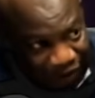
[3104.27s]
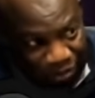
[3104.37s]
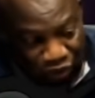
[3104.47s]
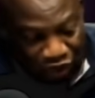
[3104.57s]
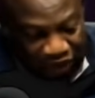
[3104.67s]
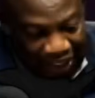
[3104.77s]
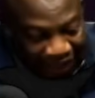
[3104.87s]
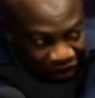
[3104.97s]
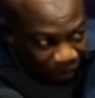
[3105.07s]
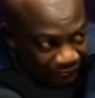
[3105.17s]
because
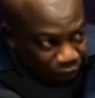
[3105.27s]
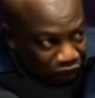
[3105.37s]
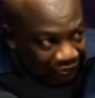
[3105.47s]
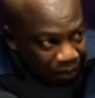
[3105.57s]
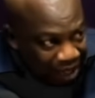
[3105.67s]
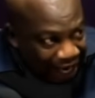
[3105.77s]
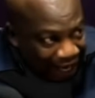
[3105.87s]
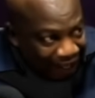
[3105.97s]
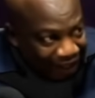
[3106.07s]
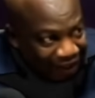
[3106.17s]
and nobody program be
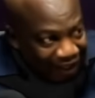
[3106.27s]
and